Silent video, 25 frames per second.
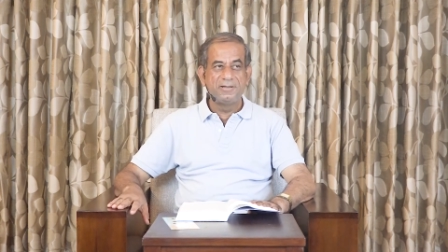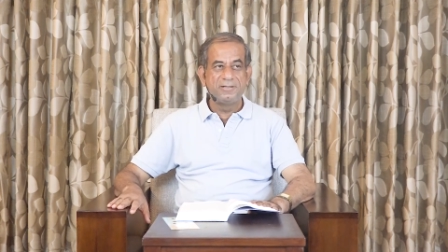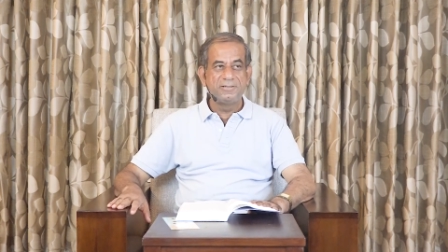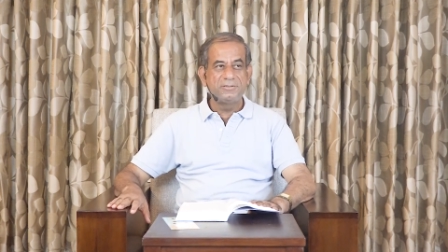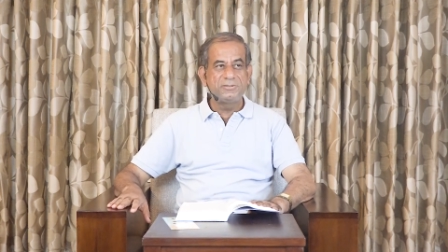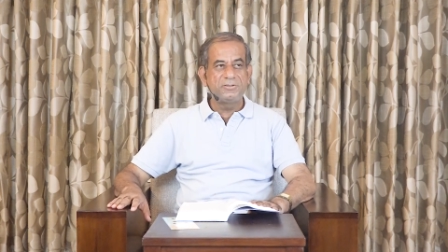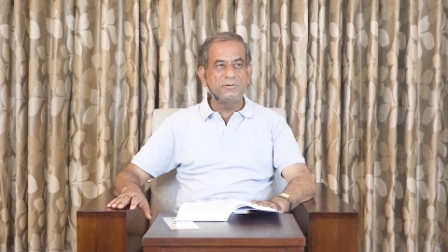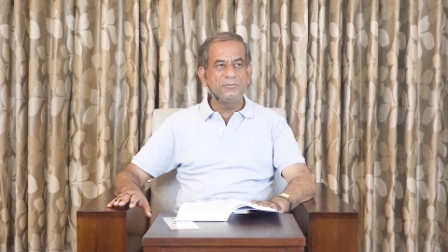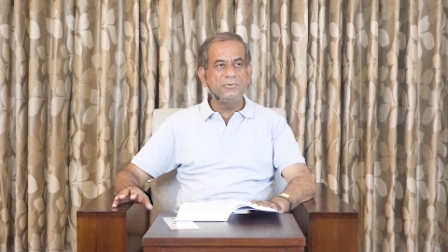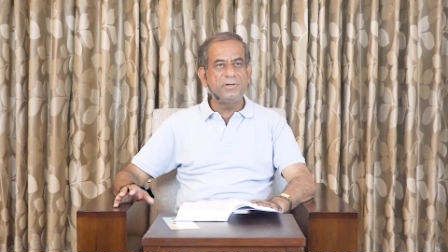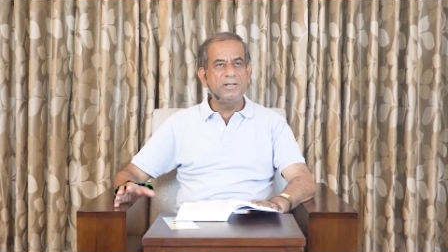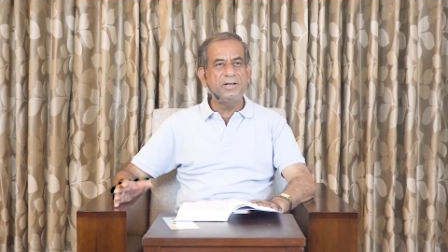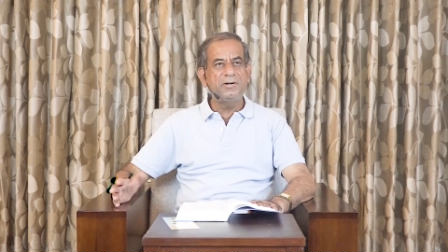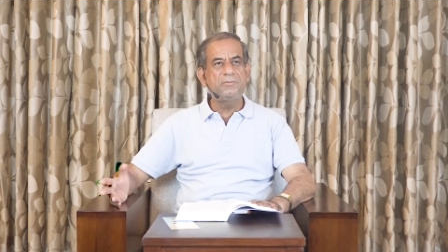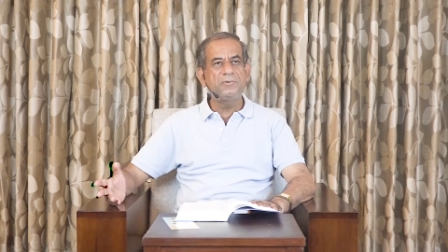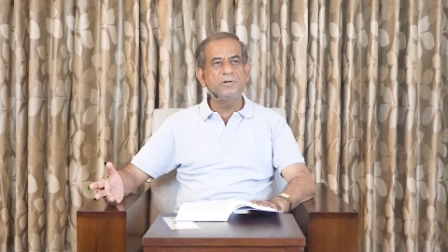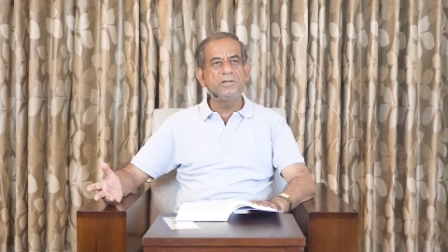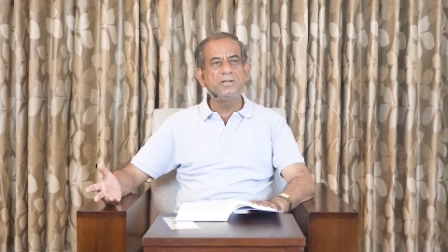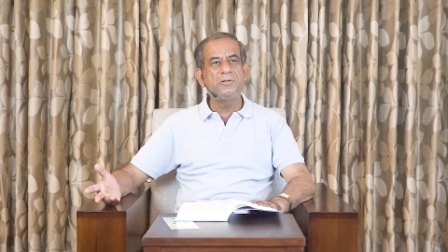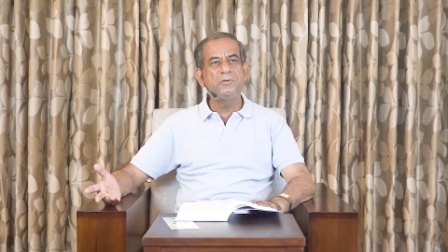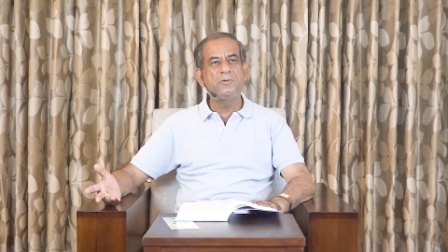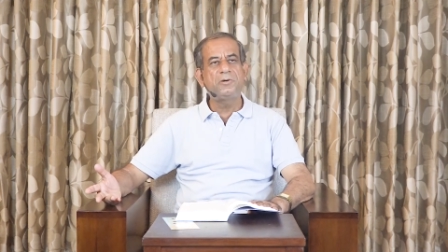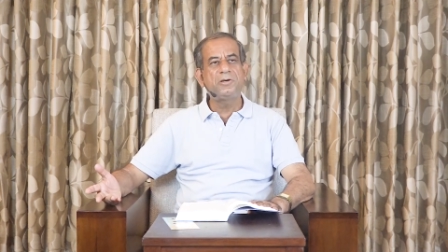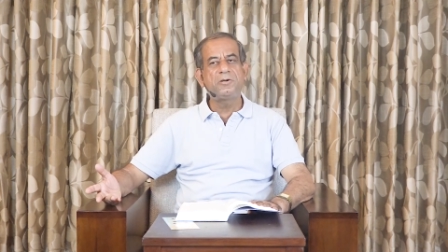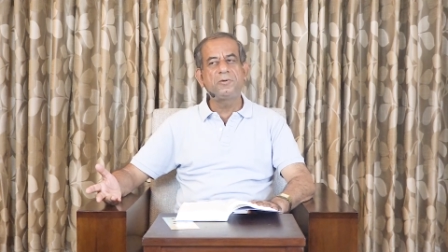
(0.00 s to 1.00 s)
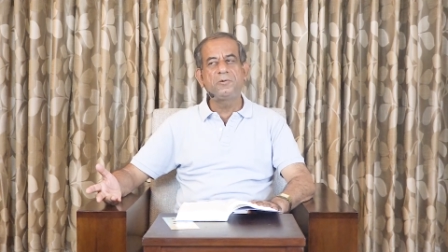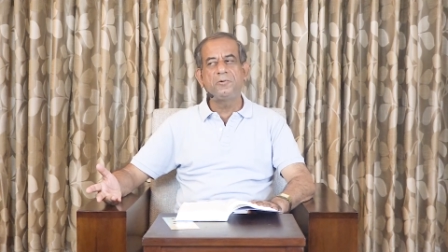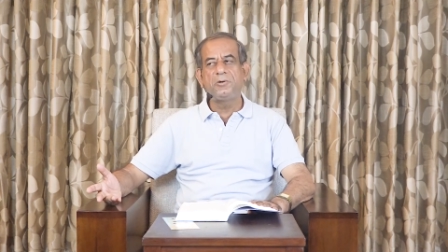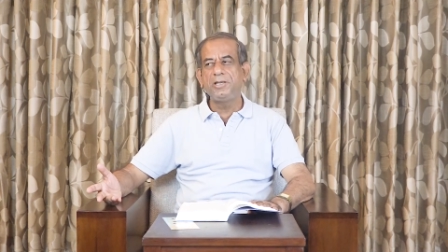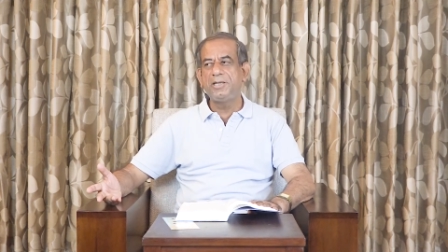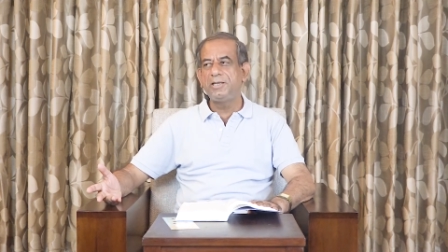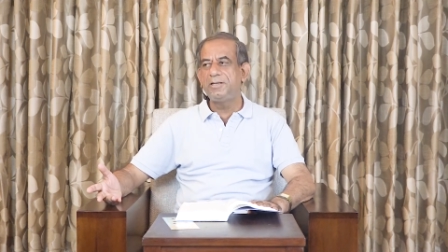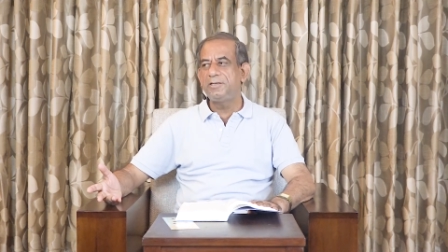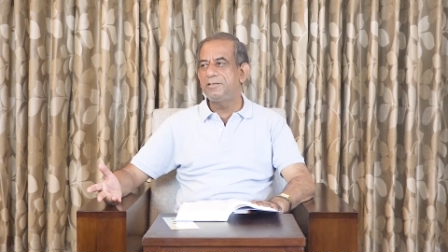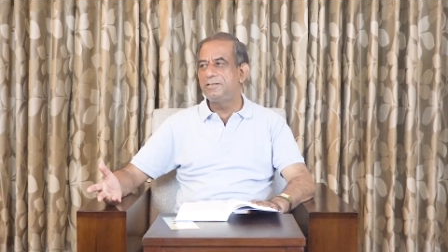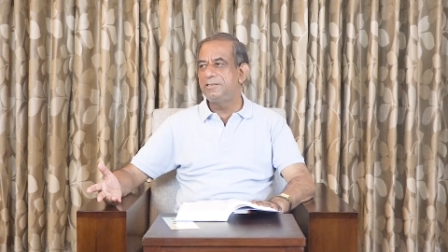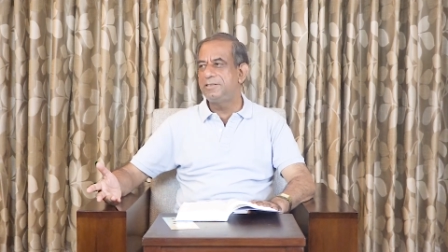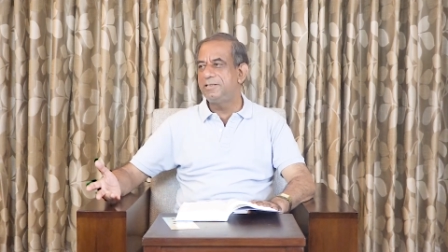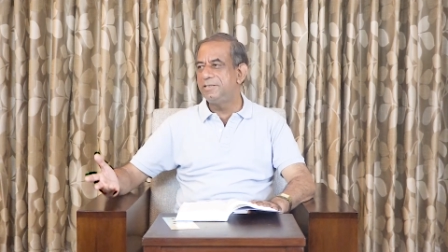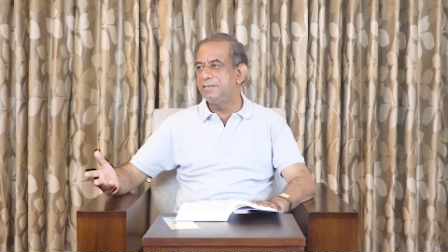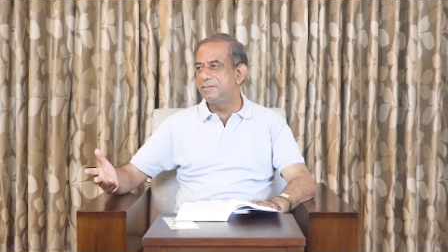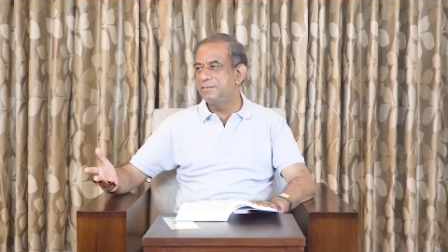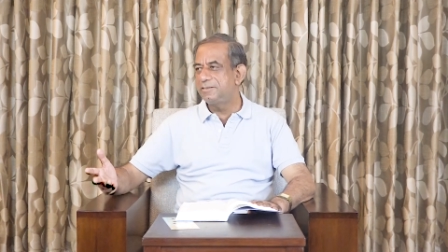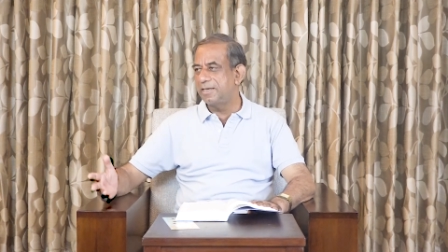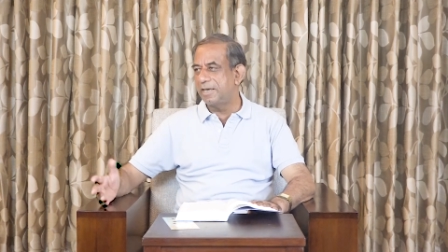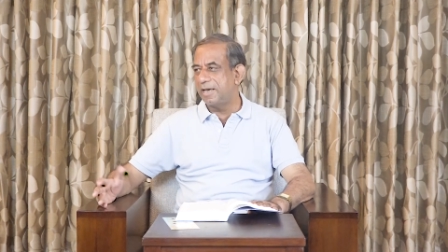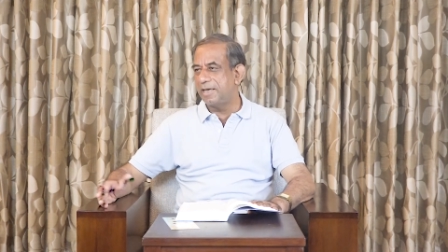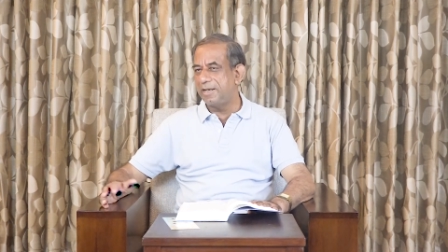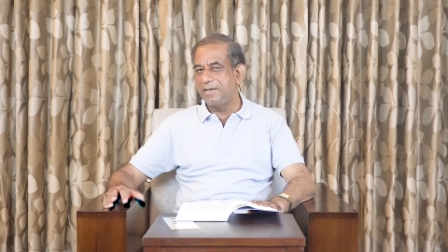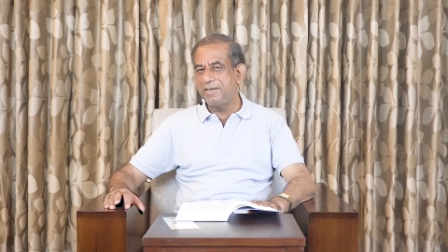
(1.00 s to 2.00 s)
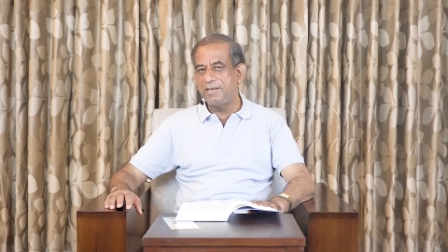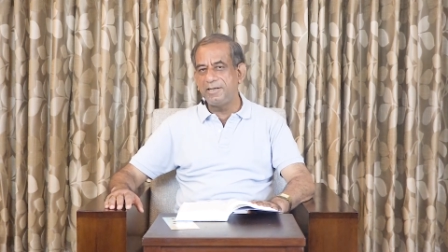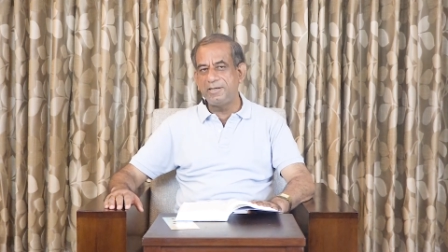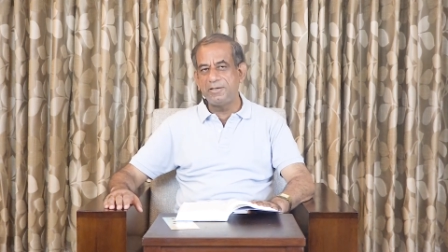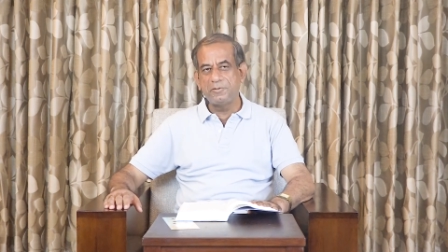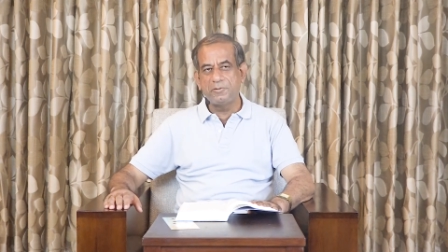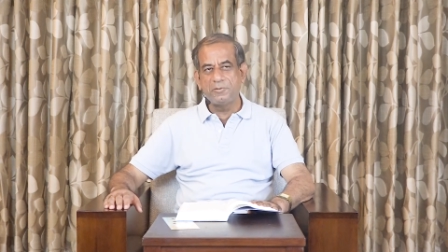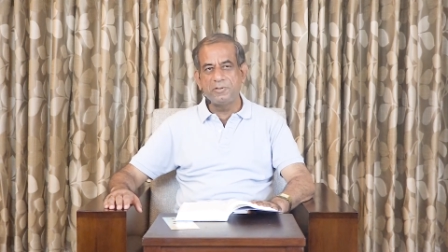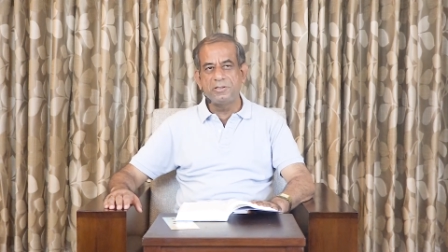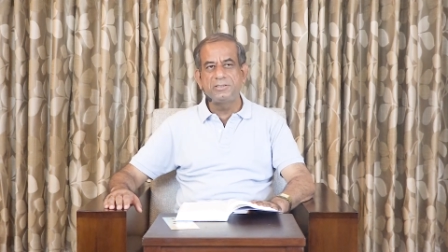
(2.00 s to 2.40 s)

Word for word: So wherever you are going, she is carrying you.